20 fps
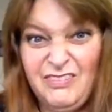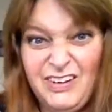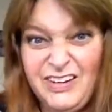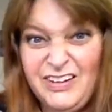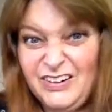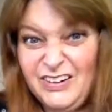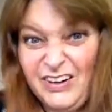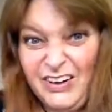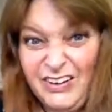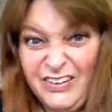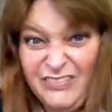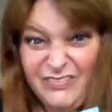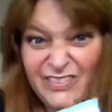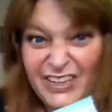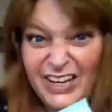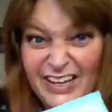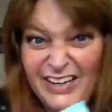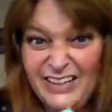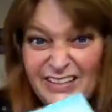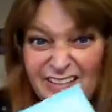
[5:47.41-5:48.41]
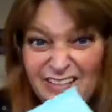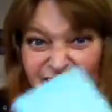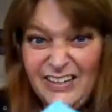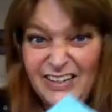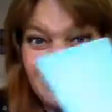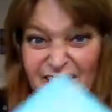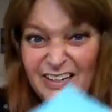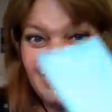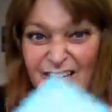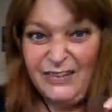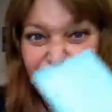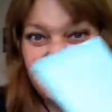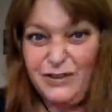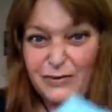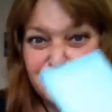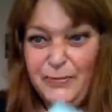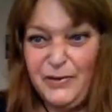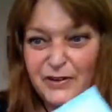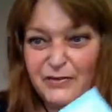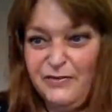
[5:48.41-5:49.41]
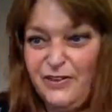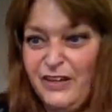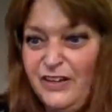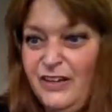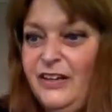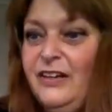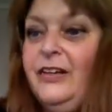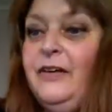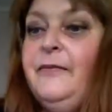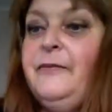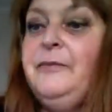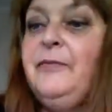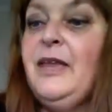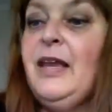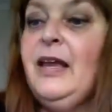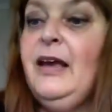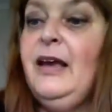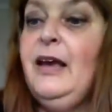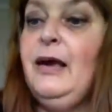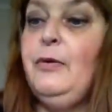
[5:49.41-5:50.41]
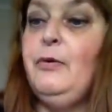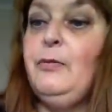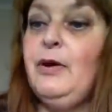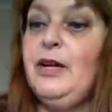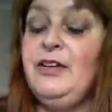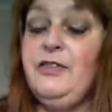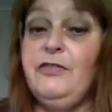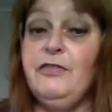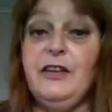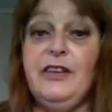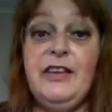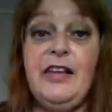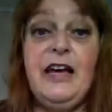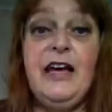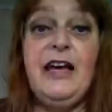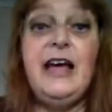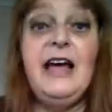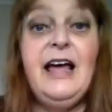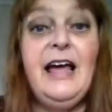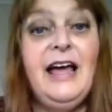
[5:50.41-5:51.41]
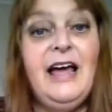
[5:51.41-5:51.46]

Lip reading: you know, and give it a bit of a, when you're in that.